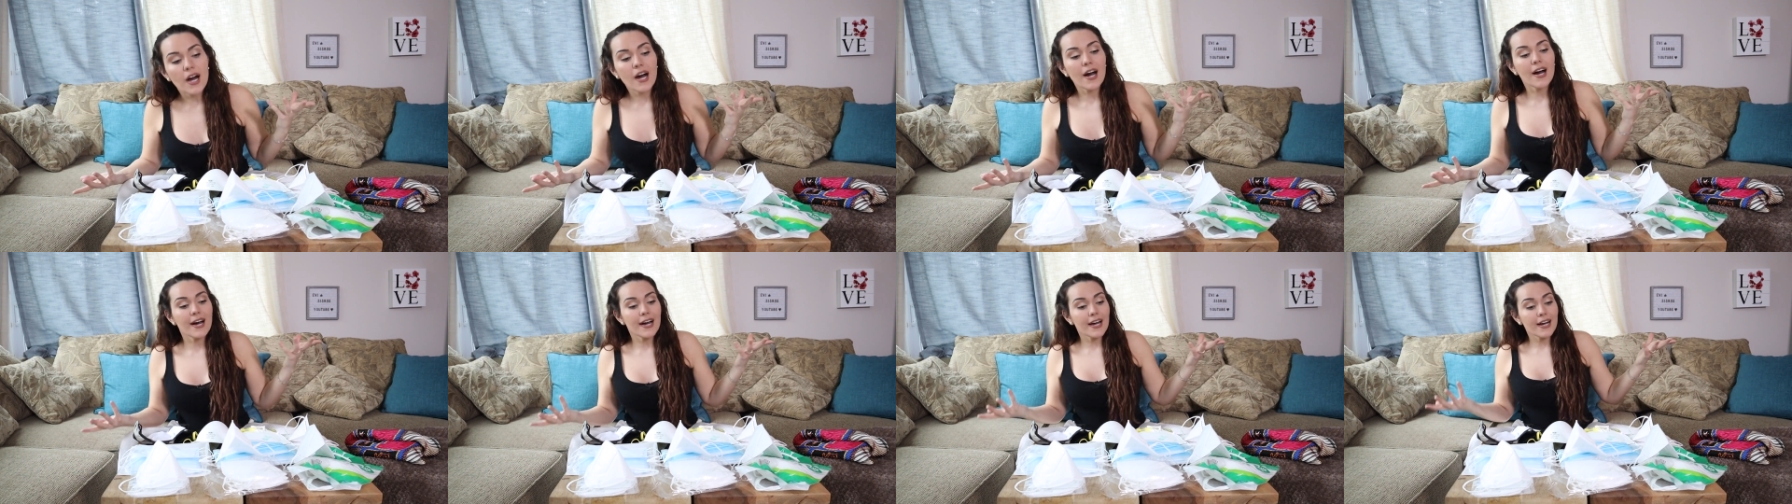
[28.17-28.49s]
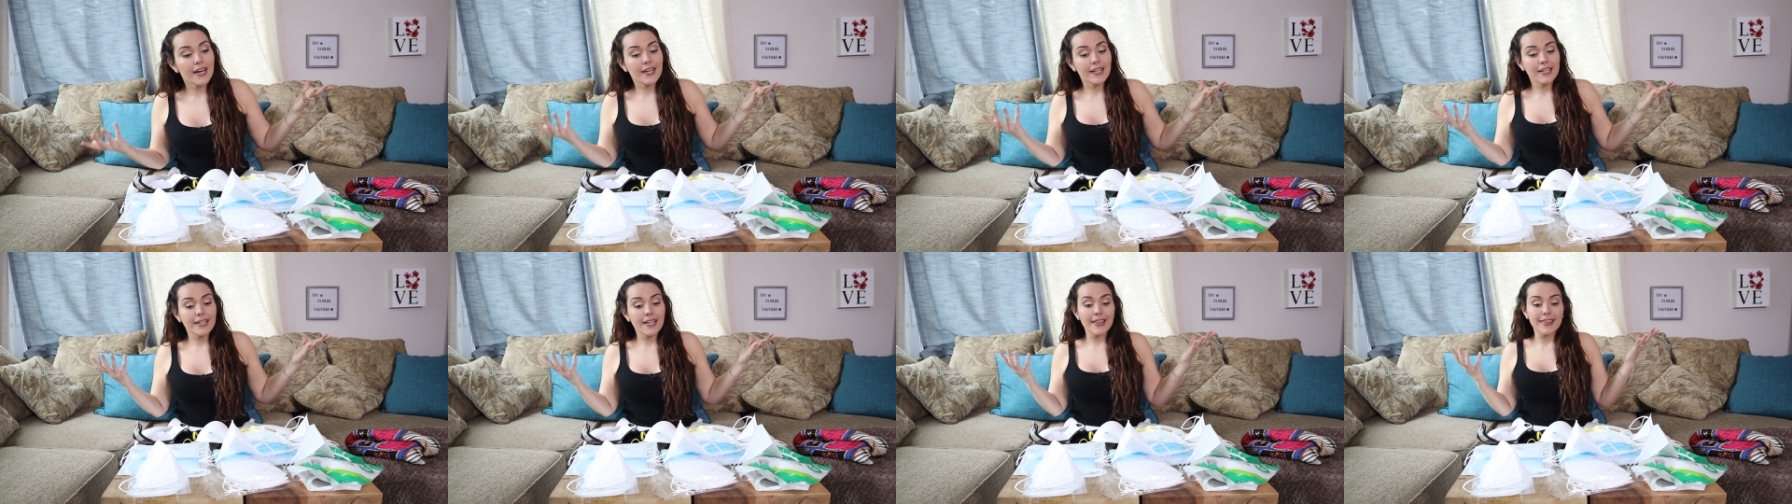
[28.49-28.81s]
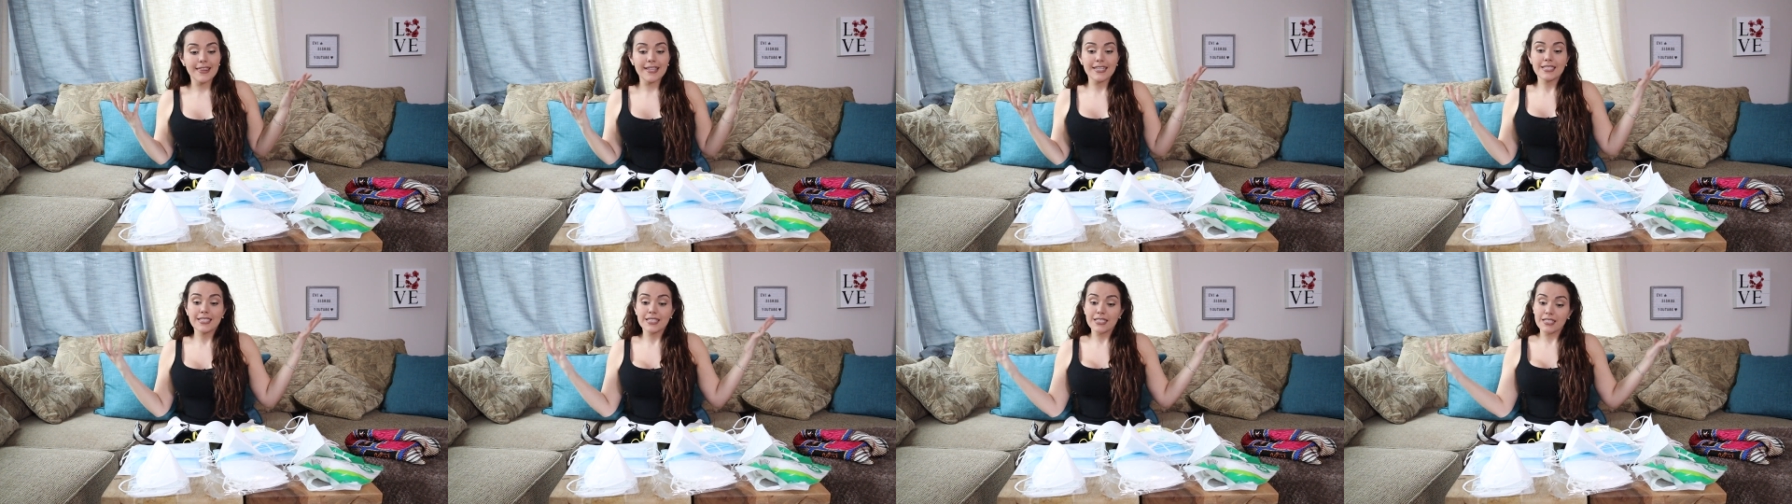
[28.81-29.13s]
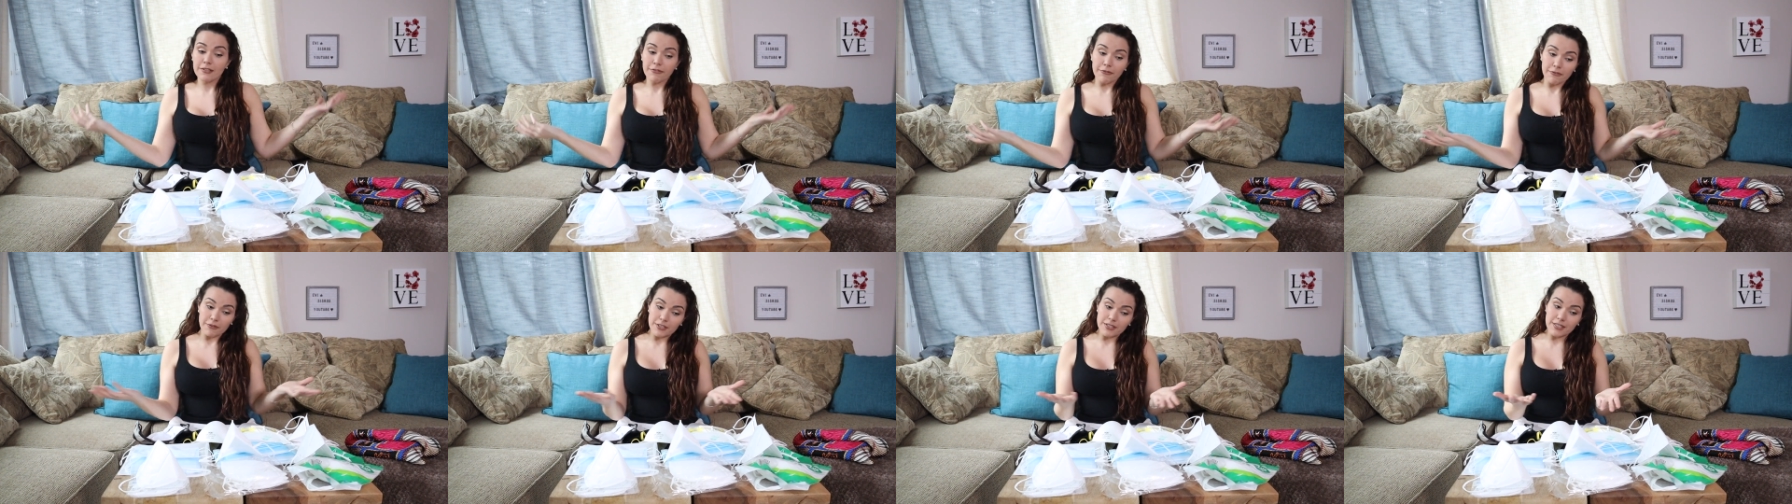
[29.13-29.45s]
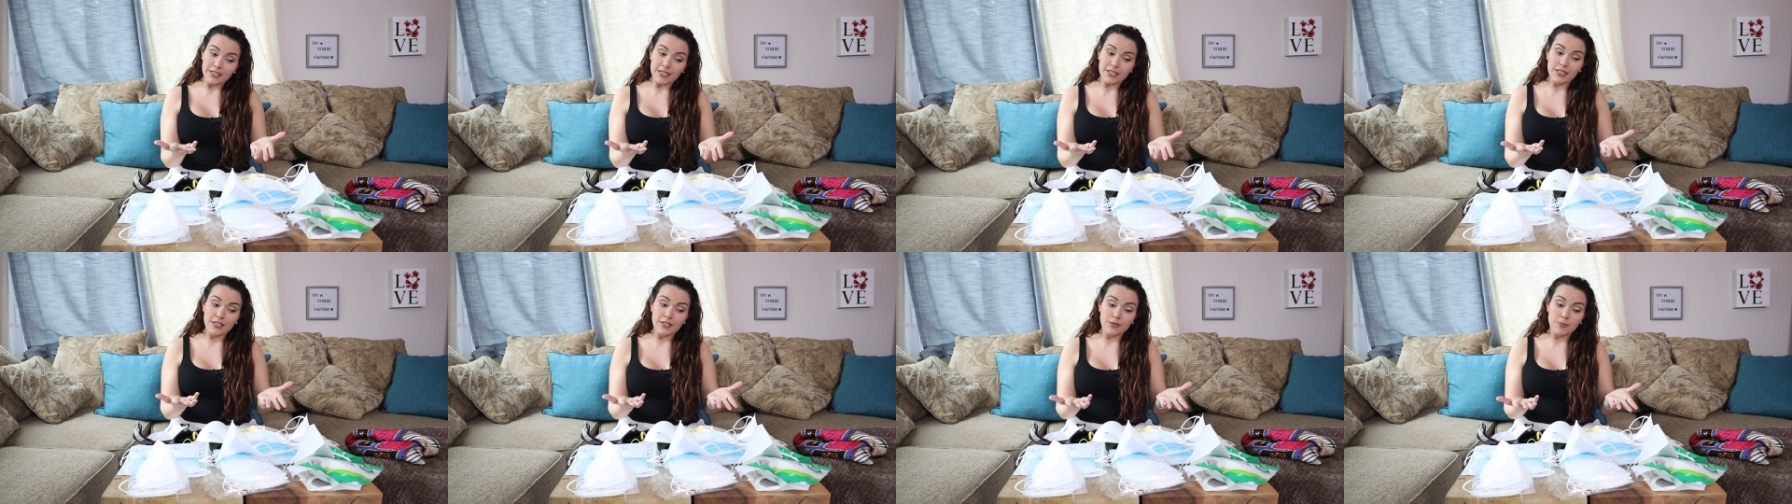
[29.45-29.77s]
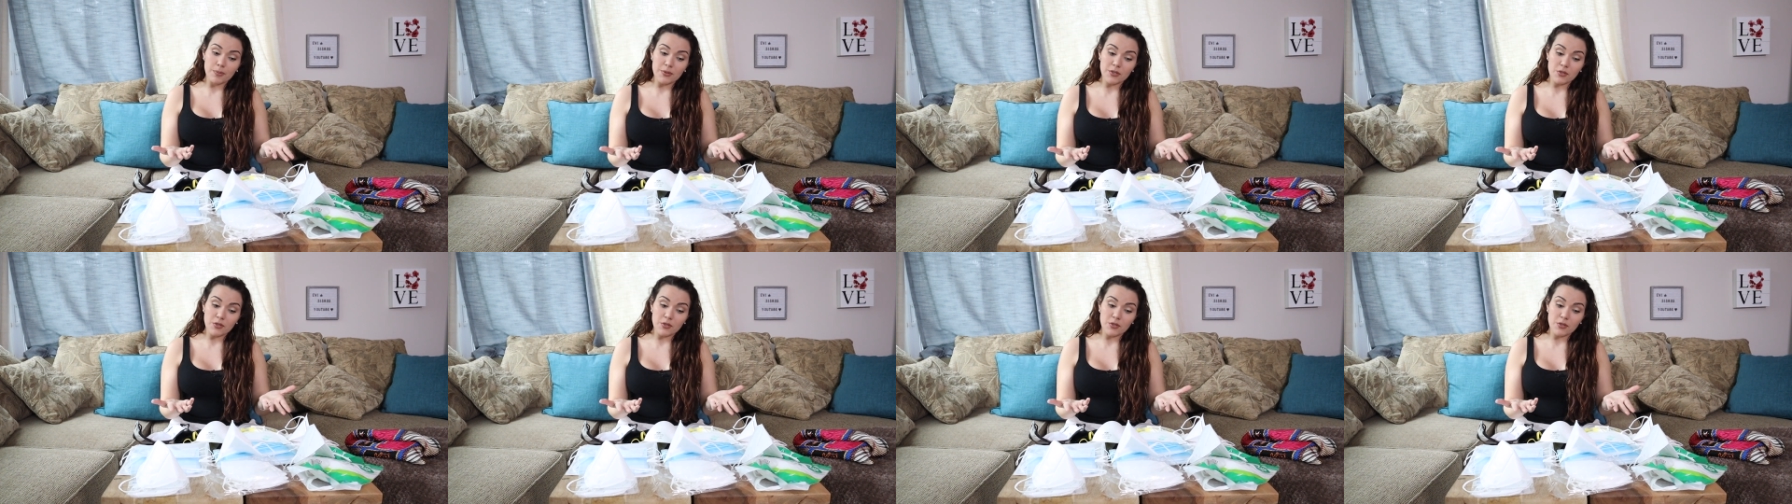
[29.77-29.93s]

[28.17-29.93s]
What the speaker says: on the differences